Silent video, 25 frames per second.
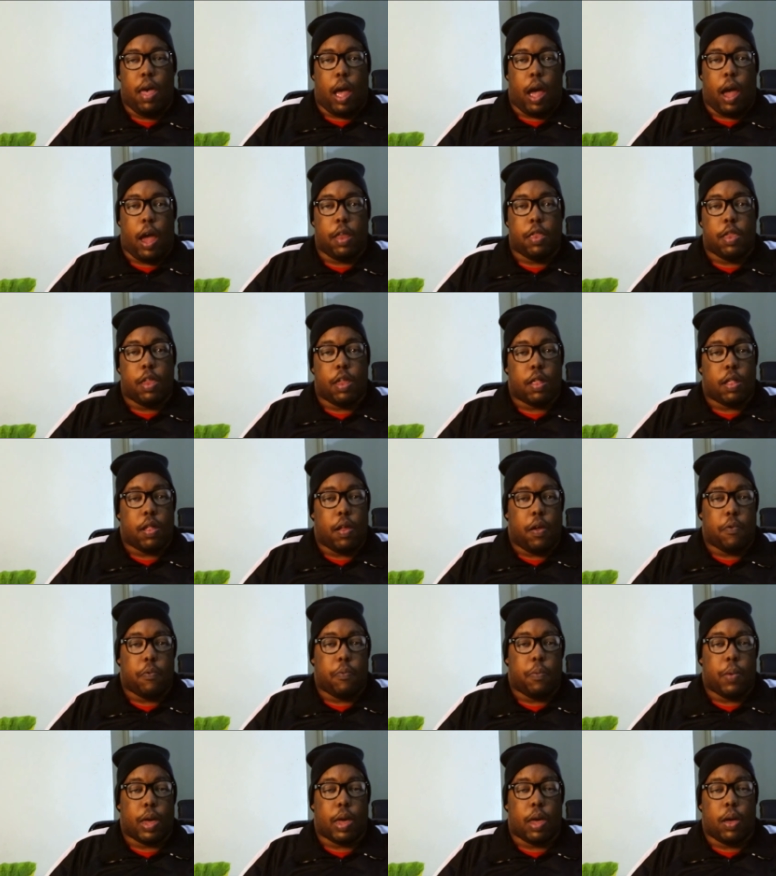I just
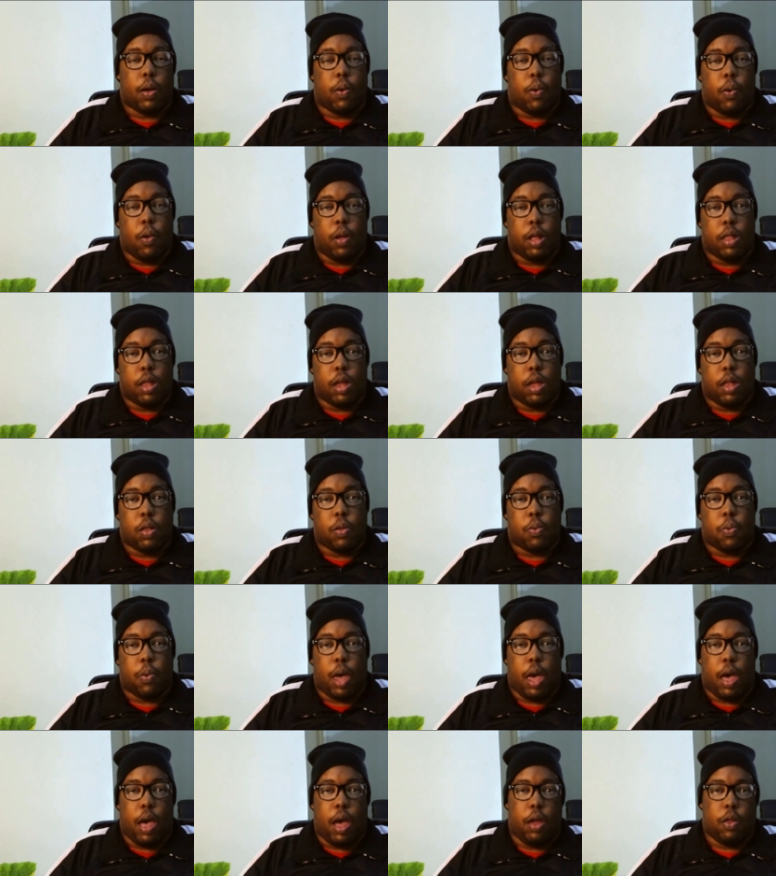love making content
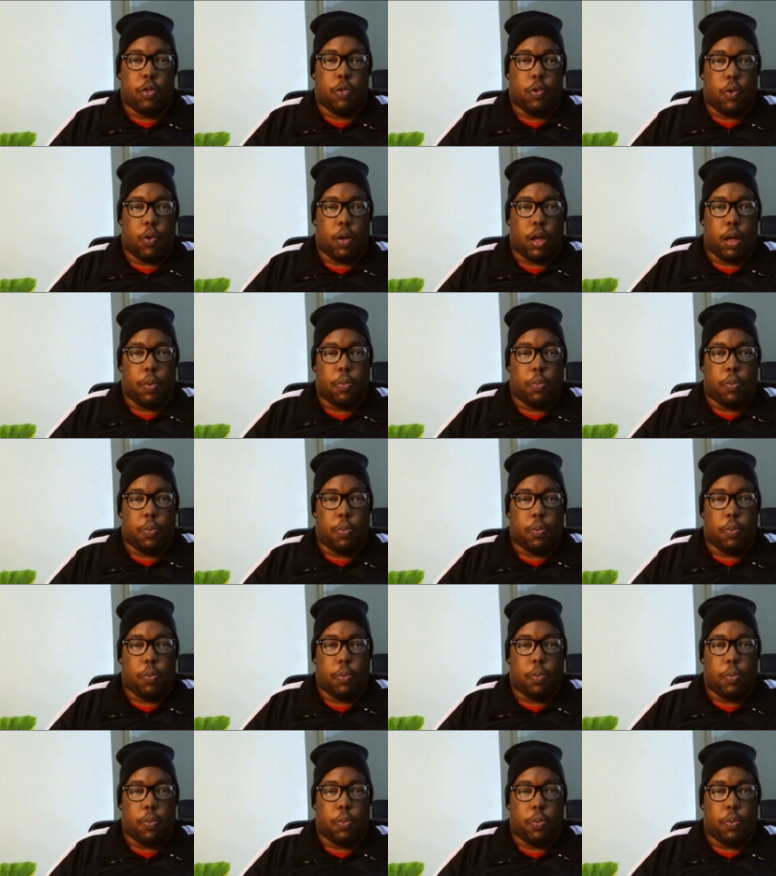where I talk